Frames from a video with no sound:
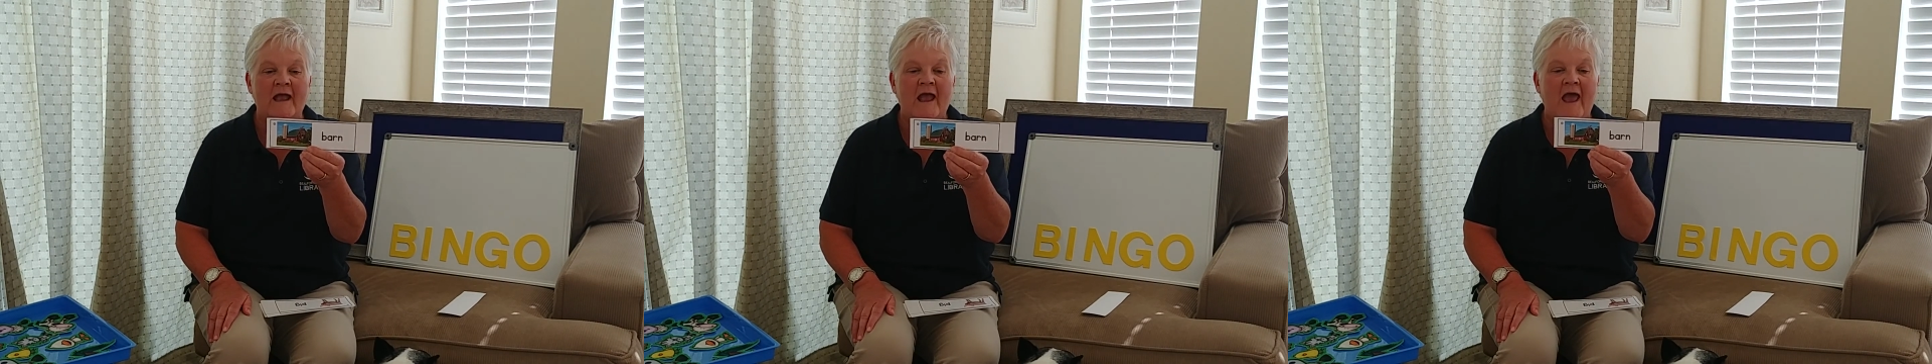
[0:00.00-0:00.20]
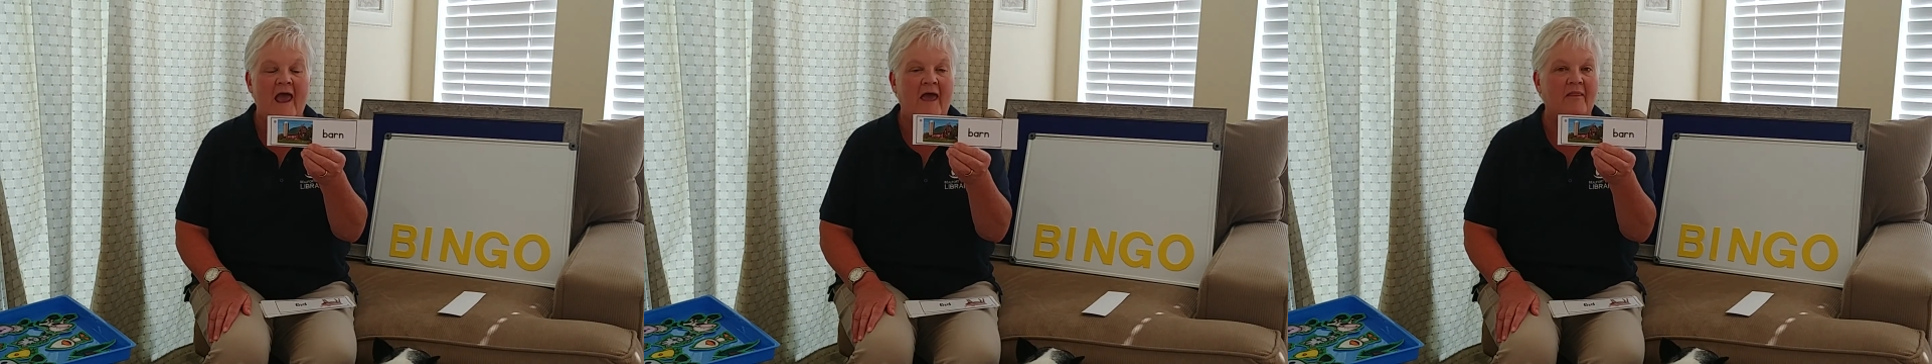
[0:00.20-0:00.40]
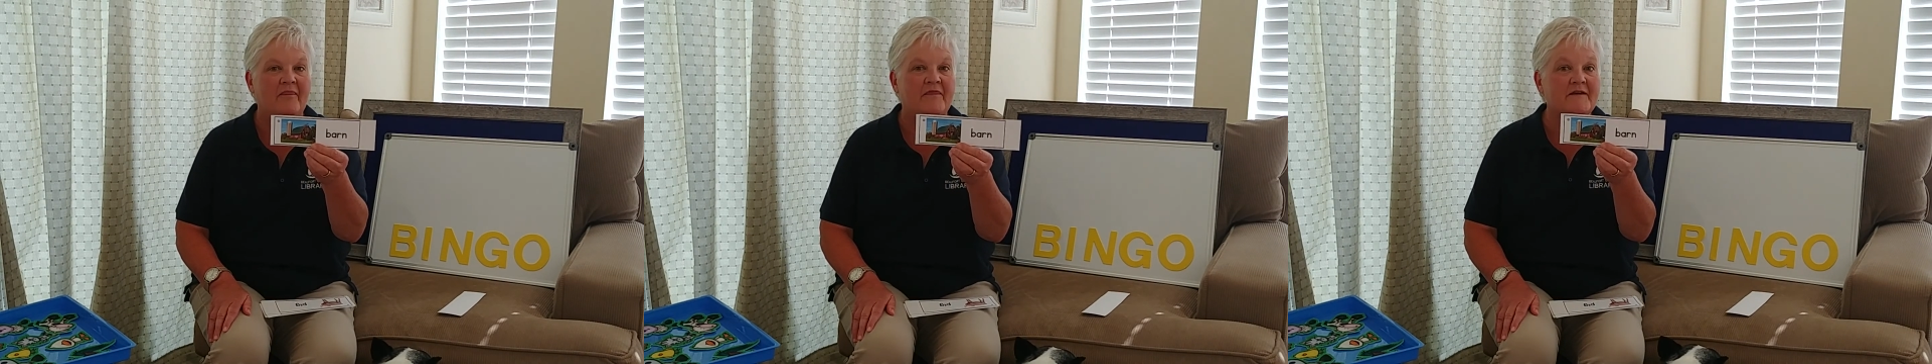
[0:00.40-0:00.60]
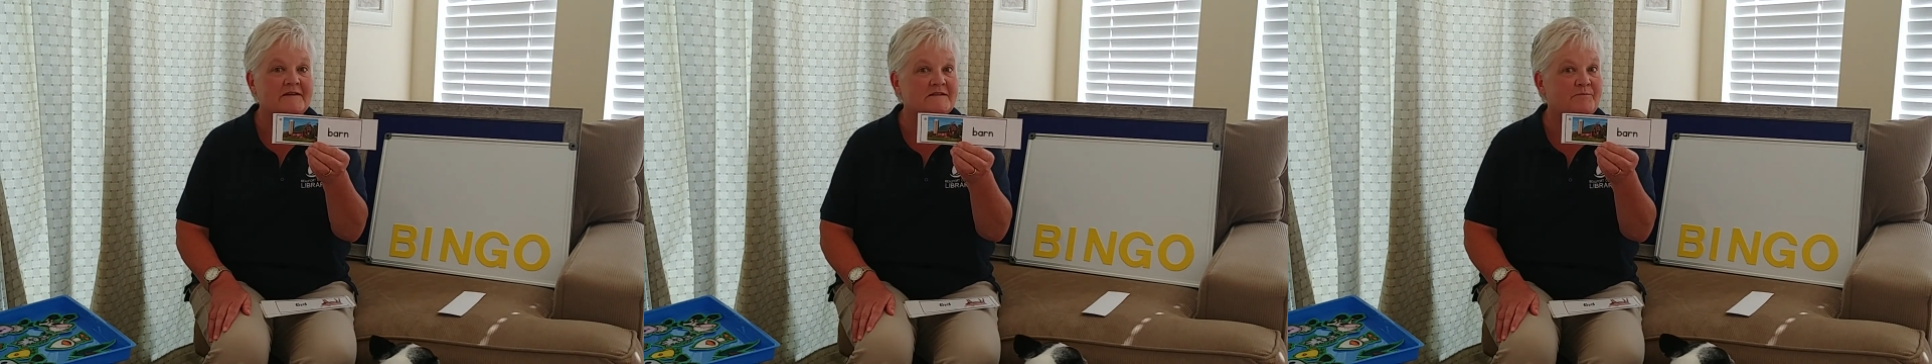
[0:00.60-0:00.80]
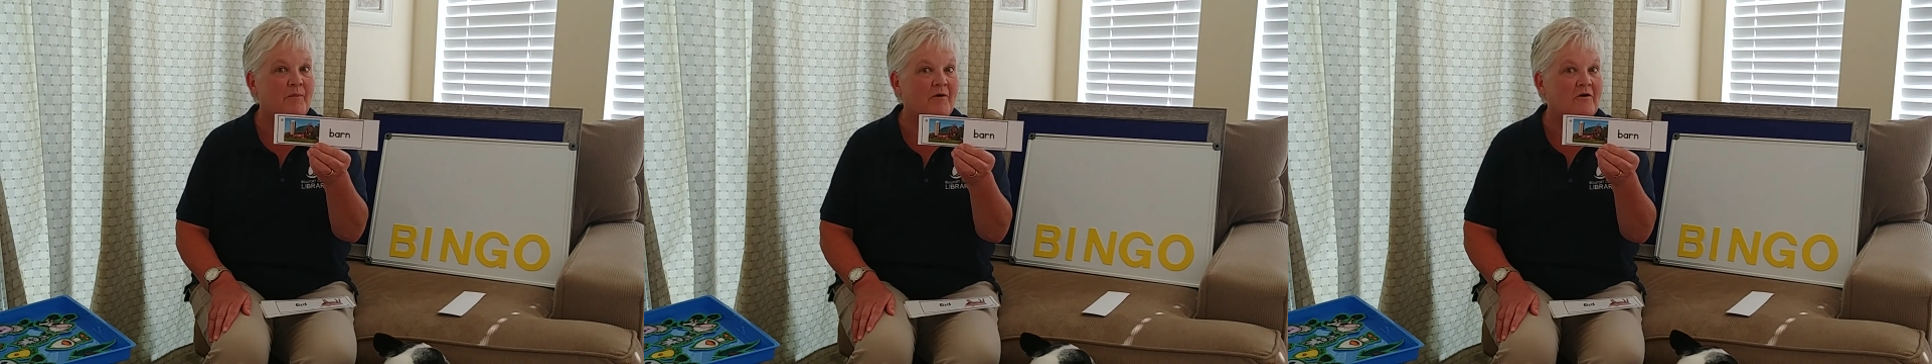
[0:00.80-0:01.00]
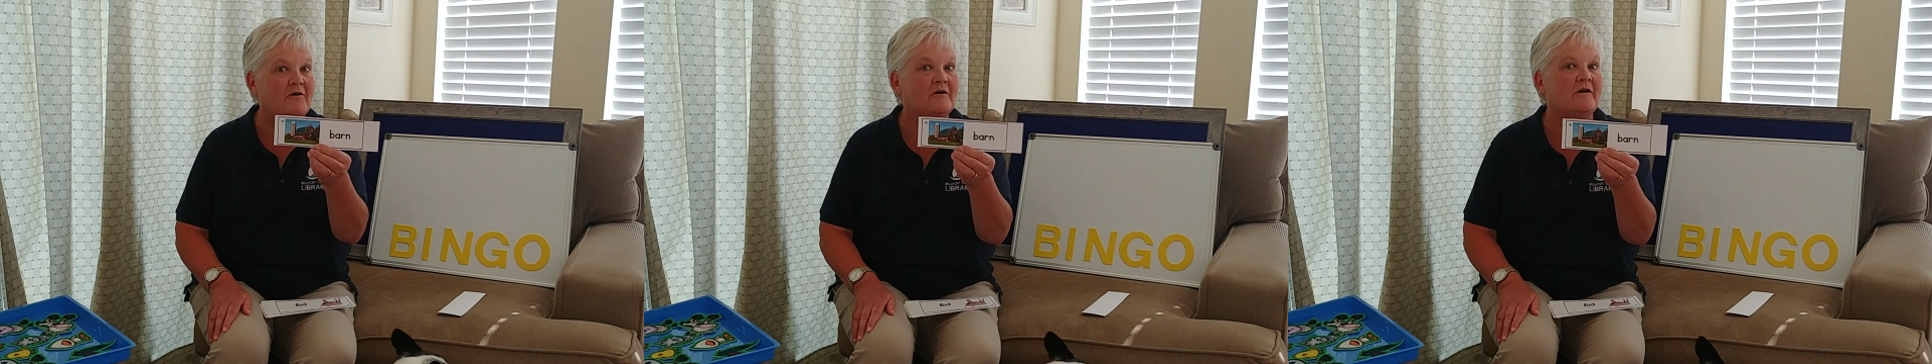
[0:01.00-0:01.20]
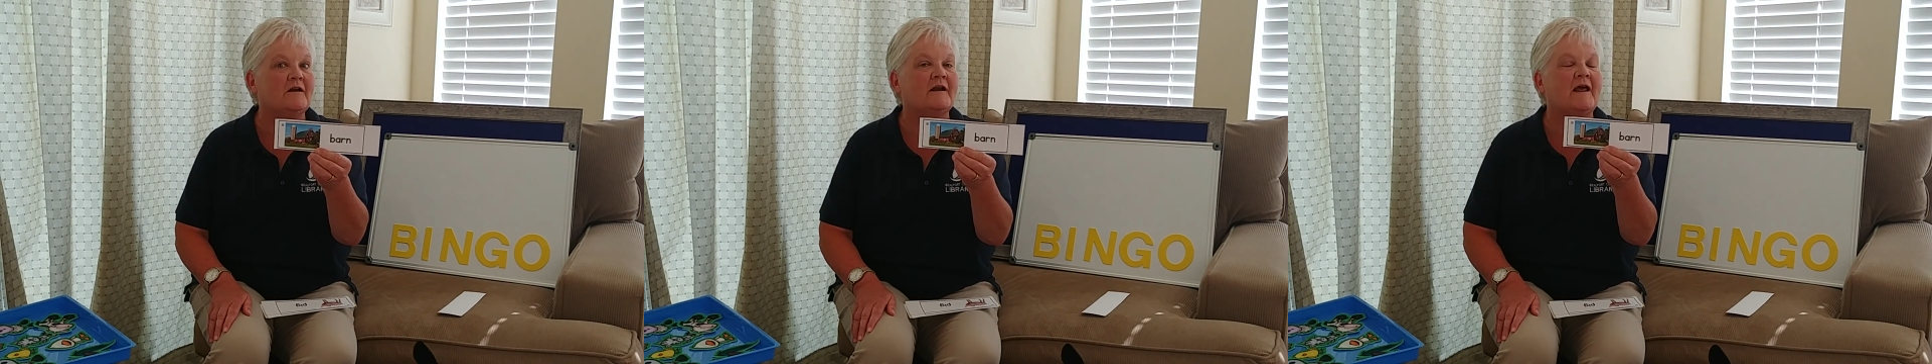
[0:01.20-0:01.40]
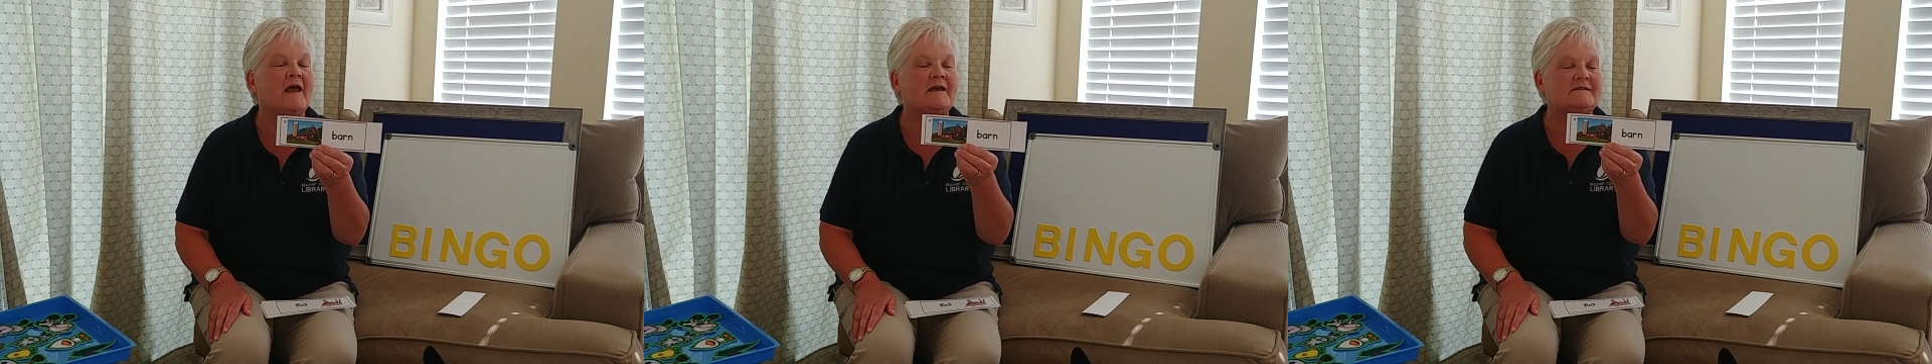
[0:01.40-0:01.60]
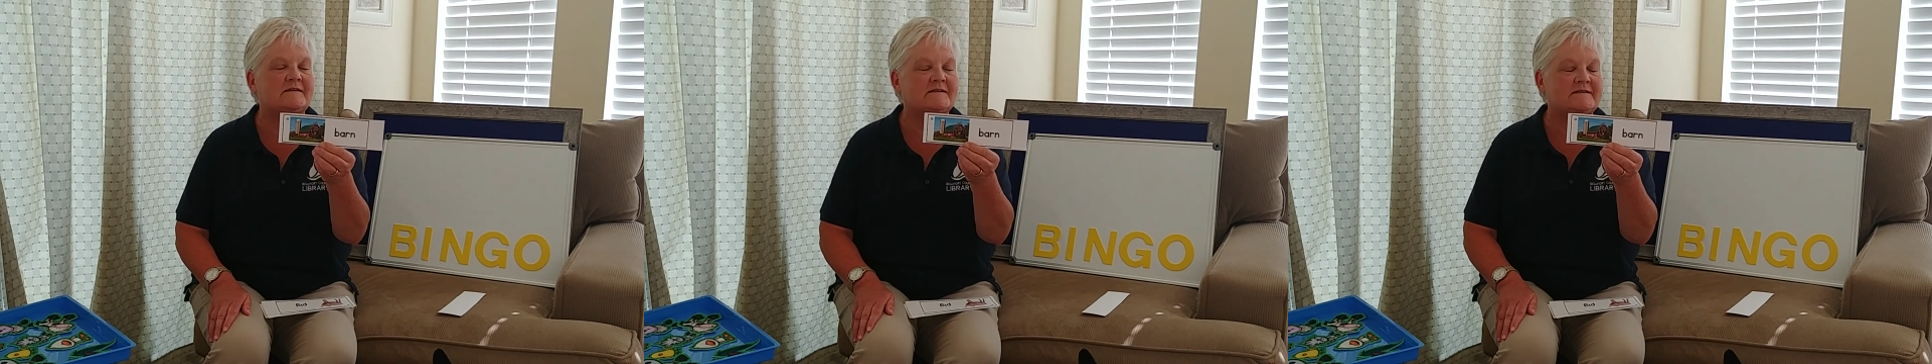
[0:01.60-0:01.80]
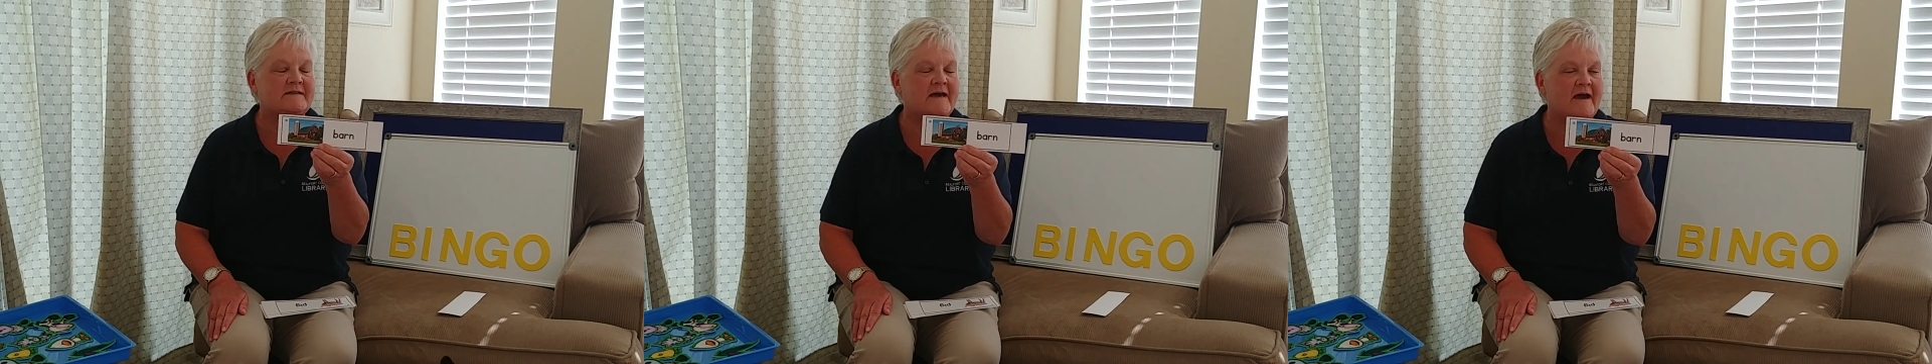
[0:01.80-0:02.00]
And this barn has a
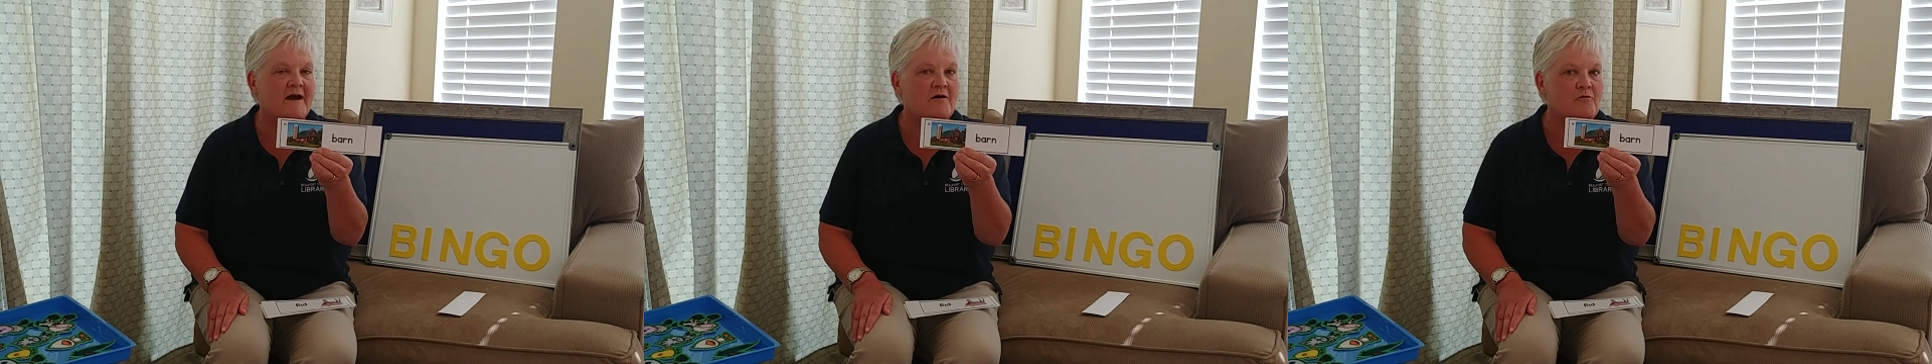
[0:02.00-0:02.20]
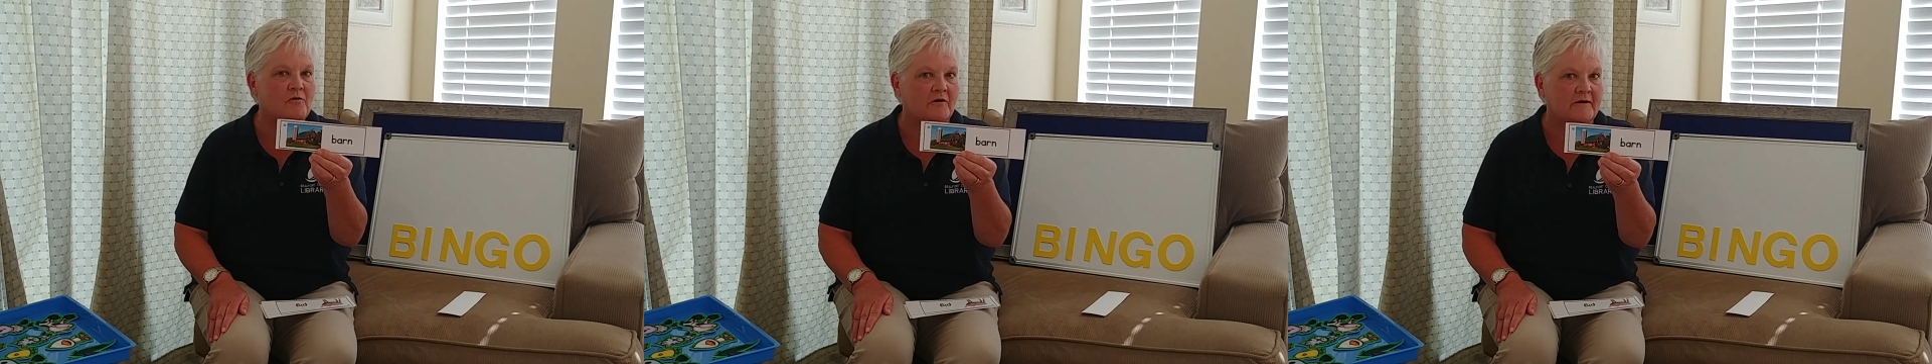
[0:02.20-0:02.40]
tower